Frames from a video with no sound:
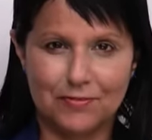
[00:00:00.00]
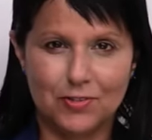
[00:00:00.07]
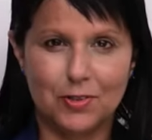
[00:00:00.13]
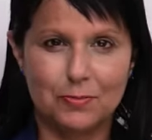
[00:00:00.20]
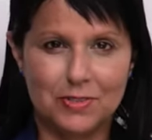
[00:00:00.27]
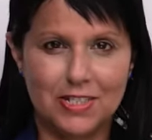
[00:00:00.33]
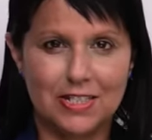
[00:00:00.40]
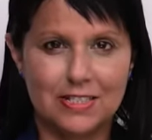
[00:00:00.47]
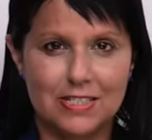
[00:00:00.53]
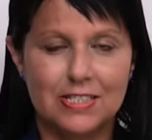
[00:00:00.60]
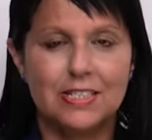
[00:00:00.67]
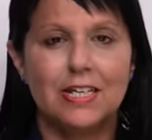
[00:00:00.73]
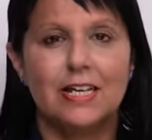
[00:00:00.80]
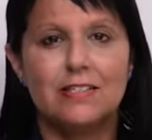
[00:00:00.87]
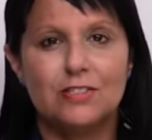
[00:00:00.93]
verb tense?
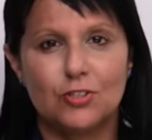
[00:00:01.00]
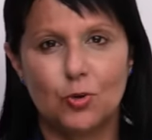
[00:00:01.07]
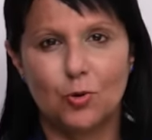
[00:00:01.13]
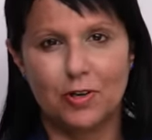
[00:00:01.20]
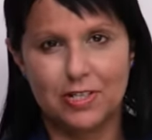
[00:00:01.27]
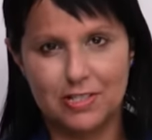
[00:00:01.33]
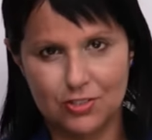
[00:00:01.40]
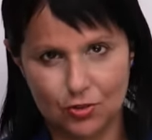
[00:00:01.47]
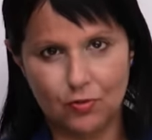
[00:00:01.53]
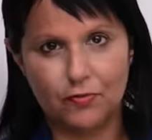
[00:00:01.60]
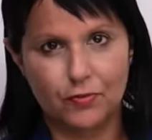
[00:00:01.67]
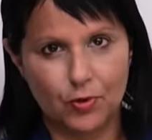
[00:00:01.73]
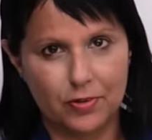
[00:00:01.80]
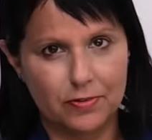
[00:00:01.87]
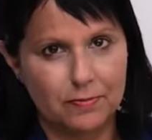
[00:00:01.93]
And so on and so
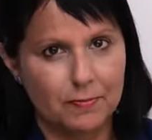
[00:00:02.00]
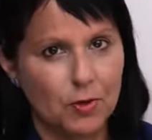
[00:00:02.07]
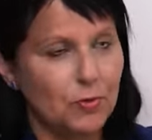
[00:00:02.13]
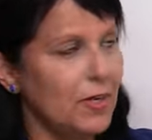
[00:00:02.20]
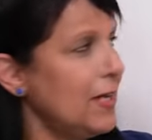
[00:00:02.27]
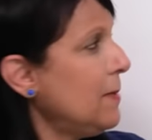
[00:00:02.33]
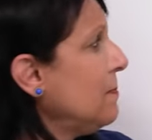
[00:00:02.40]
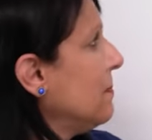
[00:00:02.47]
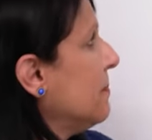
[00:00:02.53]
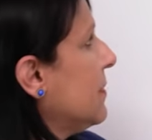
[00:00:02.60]
forth, okay?